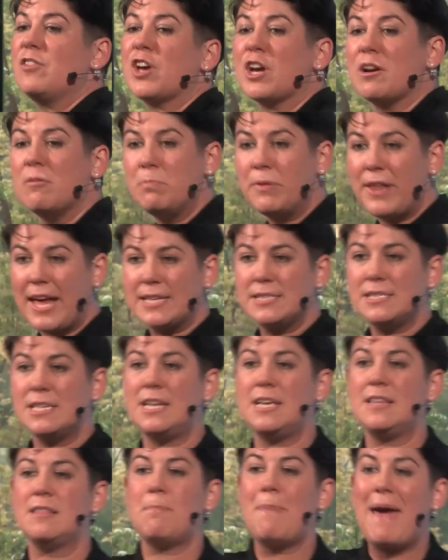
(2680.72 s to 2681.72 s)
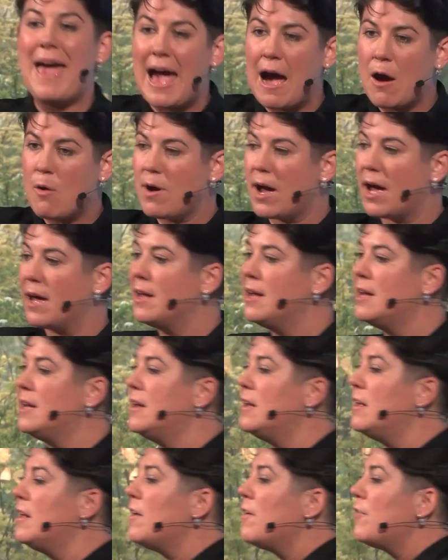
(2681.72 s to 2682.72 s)
the complexity, the power,
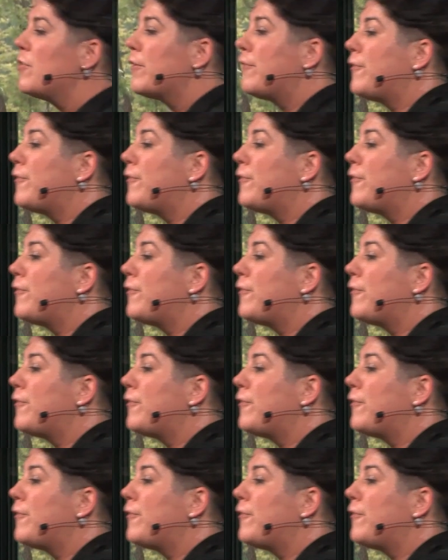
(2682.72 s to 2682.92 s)
the